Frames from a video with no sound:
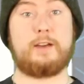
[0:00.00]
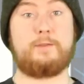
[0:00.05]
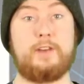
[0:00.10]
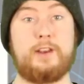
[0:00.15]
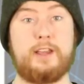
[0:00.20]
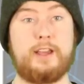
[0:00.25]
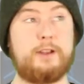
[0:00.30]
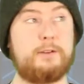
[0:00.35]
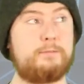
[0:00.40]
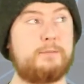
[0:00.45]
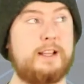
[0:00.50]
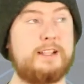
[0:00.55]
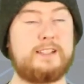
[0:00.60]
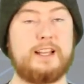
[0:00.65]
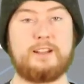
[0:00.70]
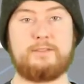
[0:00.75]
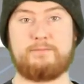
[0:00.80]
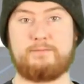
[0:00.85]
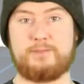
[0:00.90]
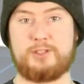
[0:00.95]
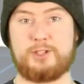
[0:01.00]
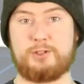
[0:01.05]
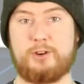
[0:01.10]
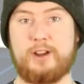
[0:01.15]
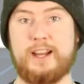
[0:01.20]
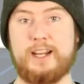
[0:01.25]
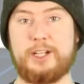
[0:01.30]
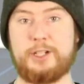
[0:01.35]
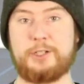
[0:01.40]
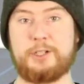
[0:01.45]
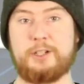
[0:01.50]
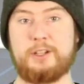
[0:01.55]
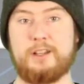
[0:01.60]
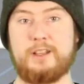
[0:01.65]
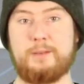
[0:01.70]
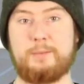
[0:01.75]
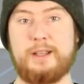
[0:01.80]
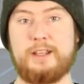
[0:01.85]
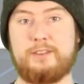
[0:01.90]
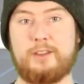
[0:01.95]
that video. Is that strange?
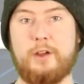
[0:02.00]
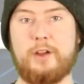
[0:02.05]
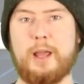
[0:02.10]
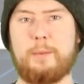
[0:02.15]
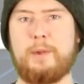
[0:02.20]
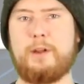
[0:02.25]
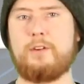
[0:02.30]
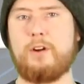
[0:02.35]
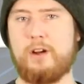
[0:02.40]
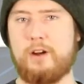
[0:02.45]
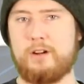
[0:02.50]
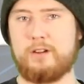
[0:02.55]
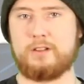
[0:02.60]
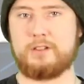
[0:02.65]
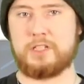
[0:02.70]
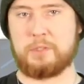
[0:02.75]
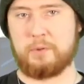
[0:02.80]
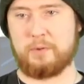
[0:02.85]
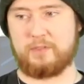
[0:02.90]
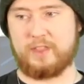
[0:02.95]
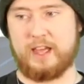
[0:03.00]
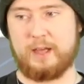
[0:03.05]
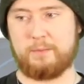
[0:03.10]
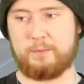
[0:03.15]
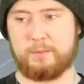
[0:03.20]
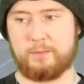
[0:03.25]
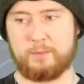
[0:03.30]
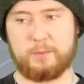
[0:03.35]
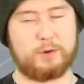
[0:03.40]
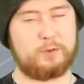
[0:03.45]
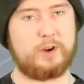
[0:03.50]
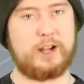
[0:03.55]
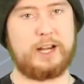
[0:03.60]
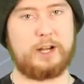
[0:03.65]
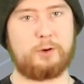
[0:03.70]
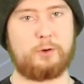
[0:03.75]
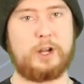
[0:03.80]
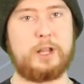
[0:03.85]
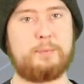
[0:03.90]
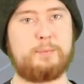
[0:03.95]
I mean, don't get me wrong, some of them were really
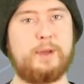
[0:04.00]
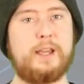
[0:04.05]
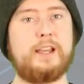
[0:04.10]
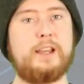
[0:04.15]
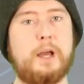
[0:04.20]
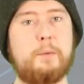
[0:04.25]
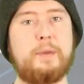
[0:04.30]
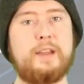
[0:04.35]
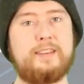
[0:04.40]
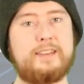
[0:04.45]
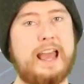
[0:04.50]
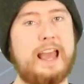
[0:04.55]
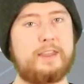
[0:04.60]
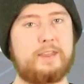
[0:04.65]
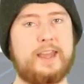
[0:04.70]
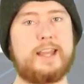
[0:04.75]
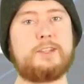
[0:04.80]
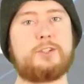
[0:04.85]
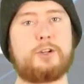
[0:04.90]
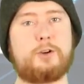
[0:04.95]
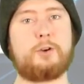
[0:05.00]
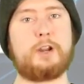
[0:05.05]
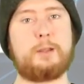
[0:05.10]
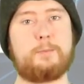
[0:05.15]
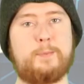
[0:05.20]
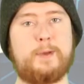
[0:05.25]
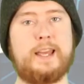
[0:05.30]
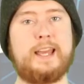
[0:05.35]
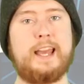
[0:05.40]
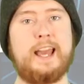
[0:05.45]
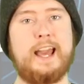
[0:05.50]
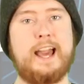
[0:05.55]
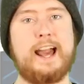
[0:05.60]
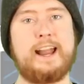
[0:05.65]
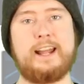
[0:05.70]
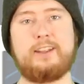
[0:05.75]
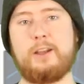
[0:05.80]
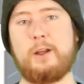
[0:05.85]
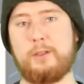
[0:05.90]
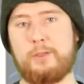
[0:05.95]
creepy. I mean, death is creepy,
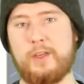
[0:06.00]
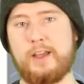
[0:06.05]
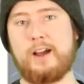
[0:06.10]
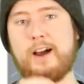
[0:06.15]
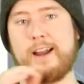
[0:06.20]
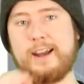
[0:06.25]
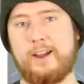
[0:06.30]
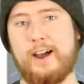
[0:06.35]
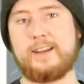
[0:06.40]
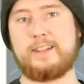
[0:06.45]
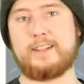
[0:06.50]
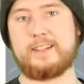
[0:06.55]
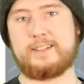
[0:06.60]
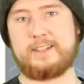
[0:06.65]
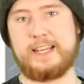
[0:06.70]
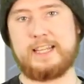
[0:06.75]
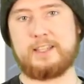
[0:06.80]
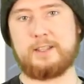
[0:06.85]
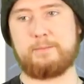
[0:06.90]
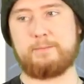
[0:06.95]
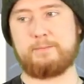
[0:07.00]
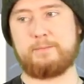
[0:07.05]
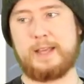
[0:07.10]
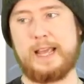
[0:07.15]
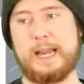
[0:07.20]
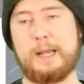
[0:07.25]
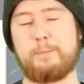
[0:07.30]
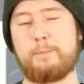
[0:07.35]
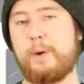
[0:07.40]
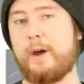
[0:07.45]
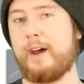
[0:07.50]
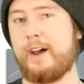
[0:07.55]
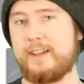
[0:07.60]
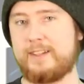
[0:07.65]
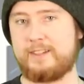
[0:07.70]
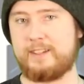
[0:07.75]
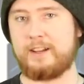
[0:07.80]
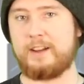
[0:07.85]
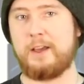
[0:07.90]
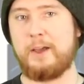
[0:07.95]
and I don't think I'd like to see them in
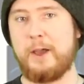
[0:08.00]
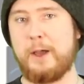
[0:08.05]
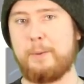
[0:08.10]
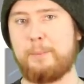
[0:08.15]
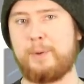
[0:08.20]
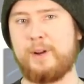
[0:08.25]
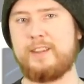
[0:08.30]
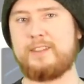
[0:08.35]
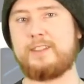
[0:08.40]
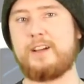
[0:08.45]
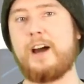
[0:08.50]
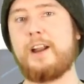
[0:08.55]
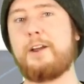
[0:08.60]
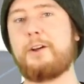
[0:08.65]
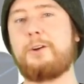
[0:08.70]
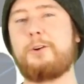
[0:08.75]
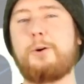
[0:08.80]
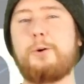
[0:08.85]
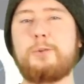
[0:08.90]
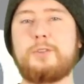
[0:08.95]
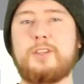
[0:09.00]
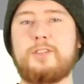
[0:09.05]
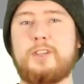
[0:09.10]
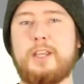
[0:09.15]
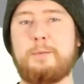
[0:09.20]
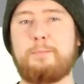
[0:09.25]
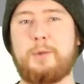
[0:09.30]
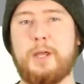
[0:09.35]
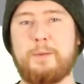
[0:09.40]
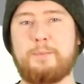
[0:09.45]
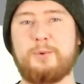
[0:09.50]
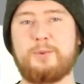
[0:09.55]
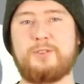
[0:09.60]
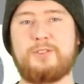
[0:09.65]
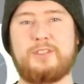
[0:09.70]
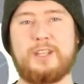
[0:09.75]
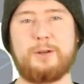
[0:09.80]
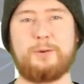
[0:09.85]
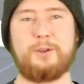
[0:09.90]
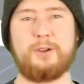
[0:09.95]
person, but it's kind of cool to see people
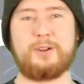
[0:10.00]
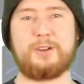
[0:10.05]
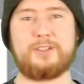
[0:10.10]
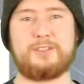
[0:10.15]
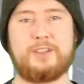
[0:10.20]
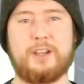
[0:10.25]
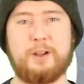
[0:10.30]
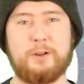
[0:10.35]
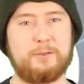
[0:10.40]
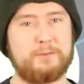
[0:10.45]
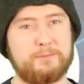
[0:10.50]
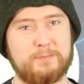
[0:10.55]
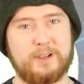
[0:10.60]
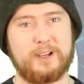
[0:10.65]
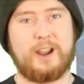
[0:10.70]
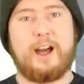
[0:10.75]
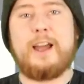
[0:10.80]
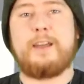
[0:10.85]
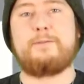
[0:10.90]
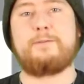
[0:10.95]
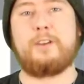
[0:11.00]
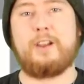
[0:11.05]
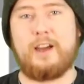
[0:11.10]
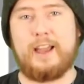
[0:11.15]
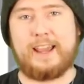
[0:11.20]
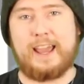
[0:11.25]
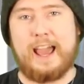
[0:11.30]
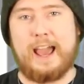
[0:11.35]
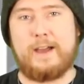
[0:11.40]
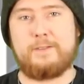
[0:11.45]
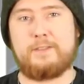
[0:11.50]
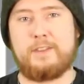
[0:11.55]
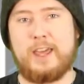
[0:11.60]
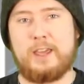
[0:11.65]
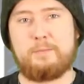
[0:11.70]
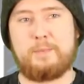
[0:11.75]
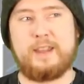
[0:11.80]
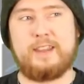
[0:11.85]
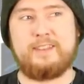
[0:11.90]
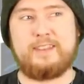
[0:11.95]
still look so lifelike after
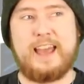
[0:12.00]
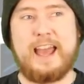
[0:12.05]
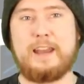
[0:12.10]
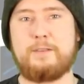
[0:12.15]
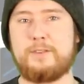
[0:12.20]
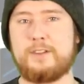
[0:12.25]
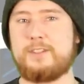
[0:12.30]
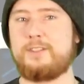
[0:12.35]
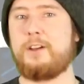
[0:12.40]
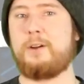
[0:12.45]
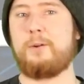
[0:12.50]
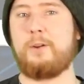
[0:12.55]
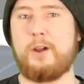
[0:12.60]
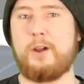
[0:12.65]
they've been dead for so